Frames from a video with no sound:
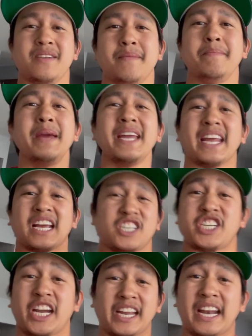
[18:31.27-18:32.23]
Meeting and
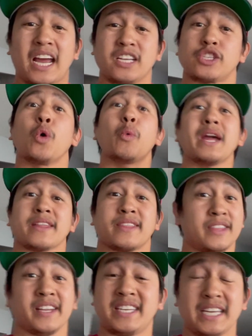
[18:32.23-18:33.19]
shaking hands with
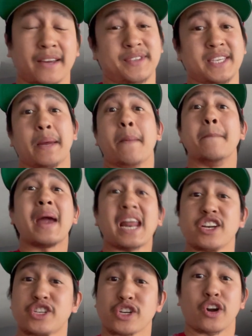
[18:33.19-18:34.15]
the TFC
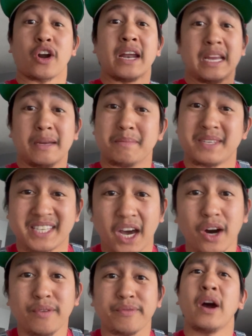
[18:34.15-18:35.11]
manager
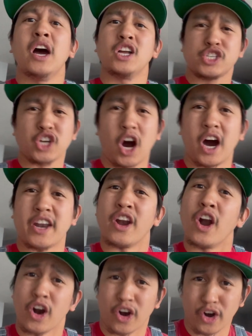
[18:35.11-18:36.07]
himself, John
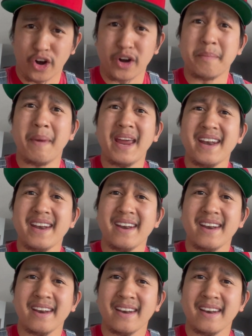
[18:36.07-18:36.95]
Herdman.